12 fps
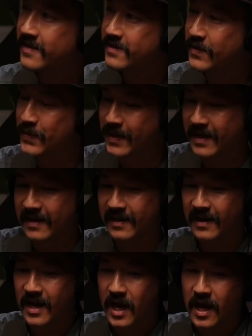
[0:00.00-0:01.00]
So like
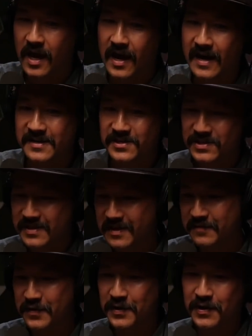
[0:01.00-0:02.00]
yeah, yeah. I just
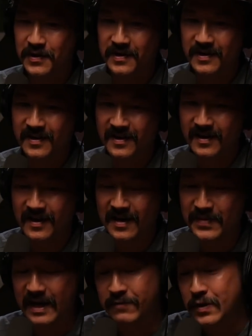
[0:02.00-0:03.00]
never. I
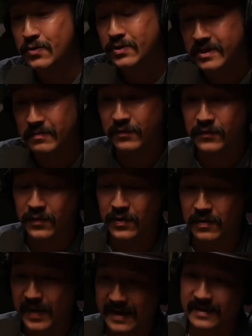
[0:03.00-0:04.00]
mean, I've used it
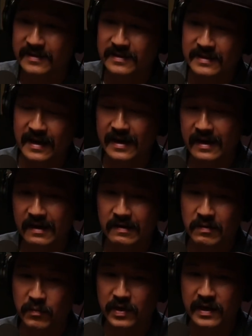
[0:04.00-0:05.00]
before back in the day,
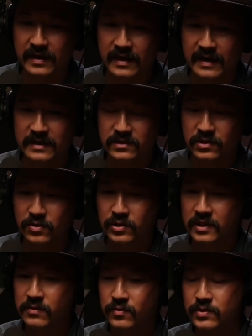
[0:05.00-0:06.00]
but I just
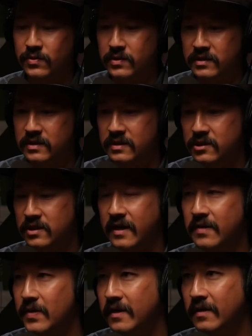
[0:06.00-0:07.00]
usually resorted to just
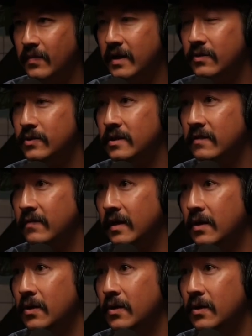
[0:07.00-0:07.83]
kind of making my own stuff at